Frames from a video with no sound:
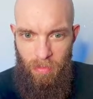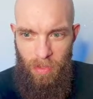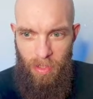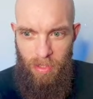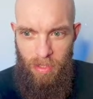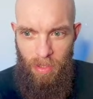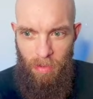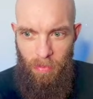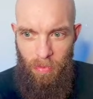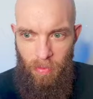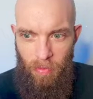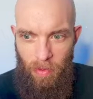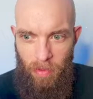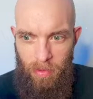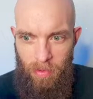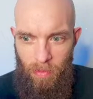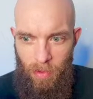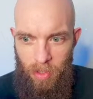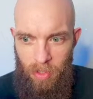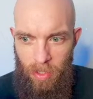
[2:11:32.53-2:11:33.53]
Mixes up with the
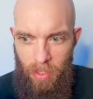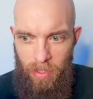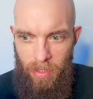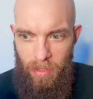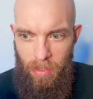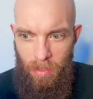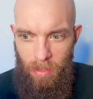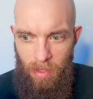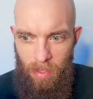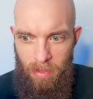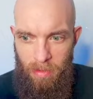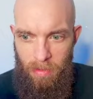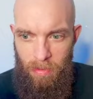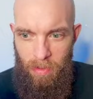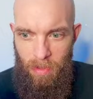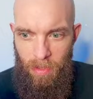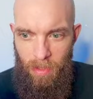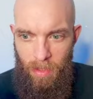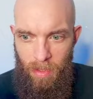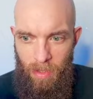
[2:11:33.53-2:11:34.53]
road too much. Let's
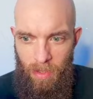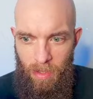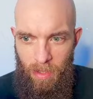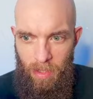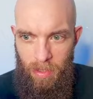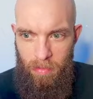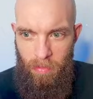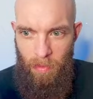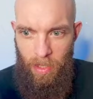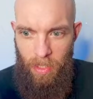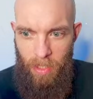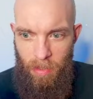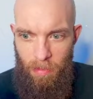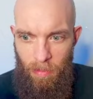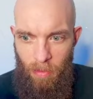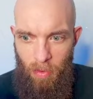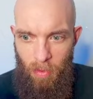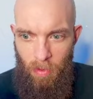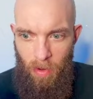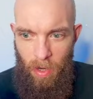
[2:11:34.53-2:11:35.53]
make it a
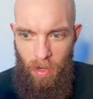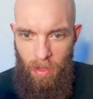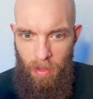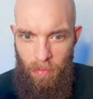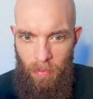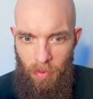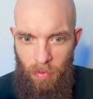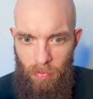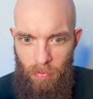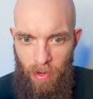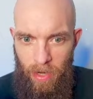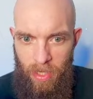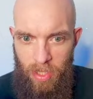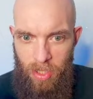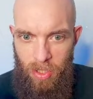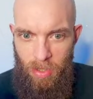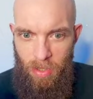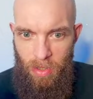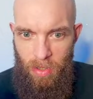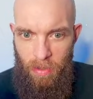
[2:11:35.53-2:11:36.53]
more
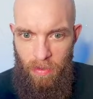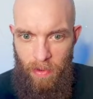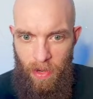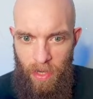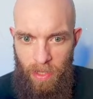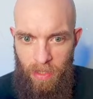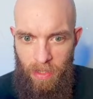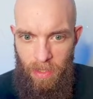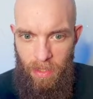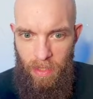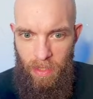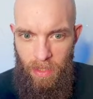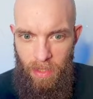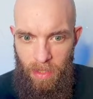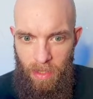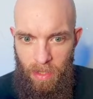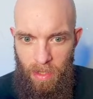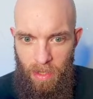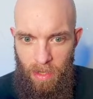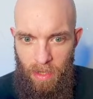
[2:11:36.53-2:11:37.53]
reddish color, right?
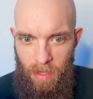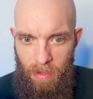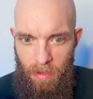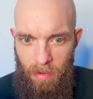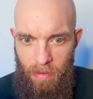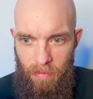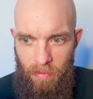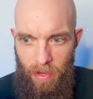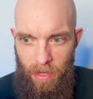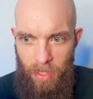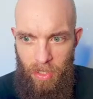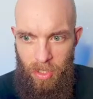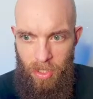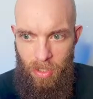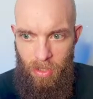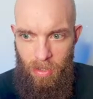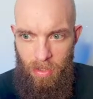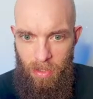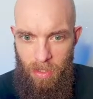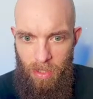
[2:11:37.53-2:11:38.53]
Reddish
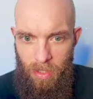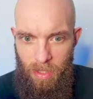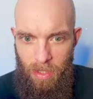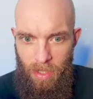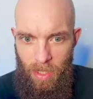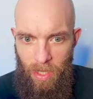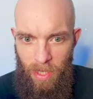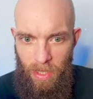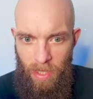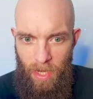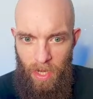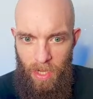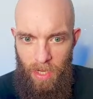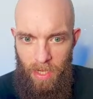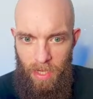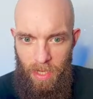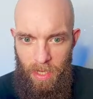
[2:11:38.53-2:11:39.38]
color like that.